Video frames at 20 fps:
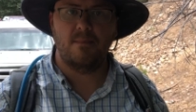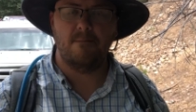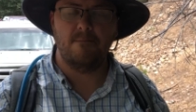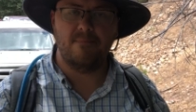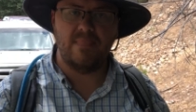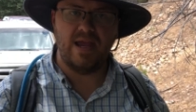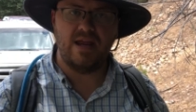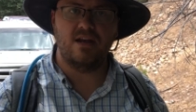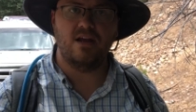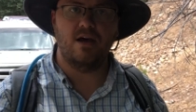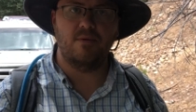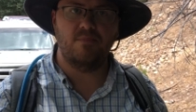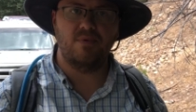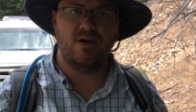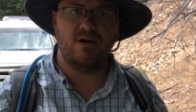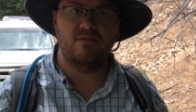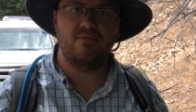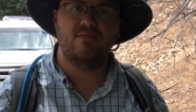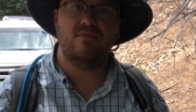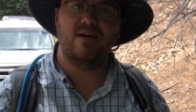made up
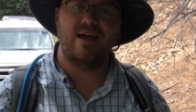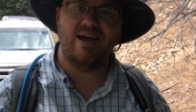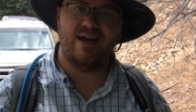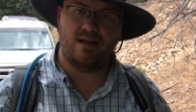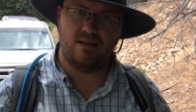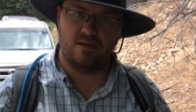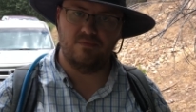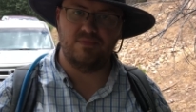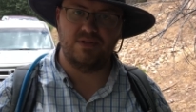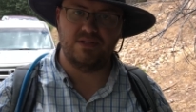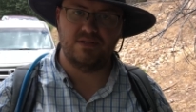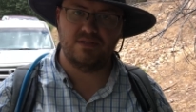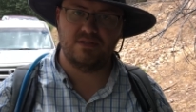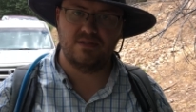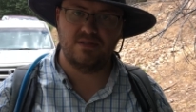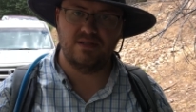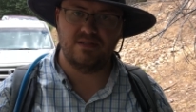of elements.